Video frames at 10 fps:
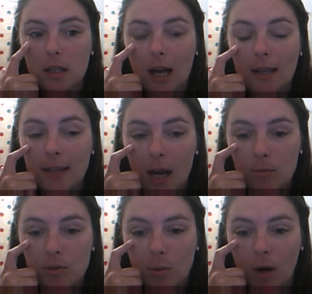that
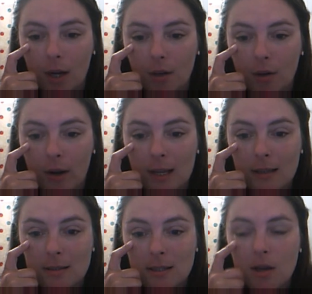was quite
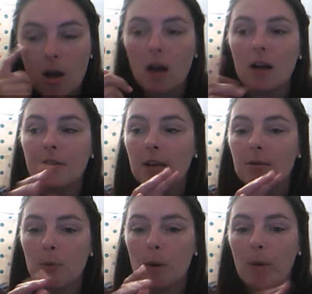nice. It's I think it was
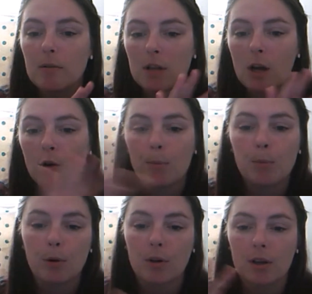one where it was like on a
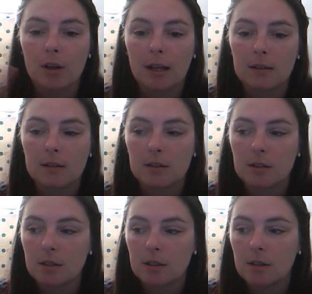book
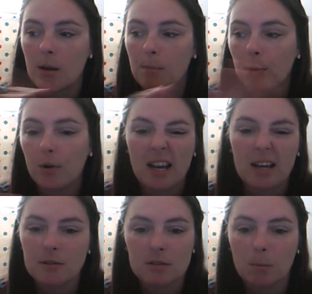a bookcase
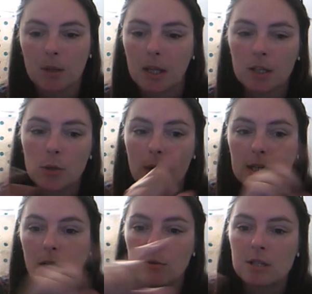or something, and you had
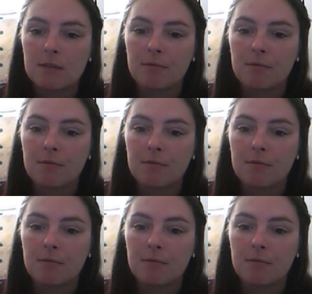loads of different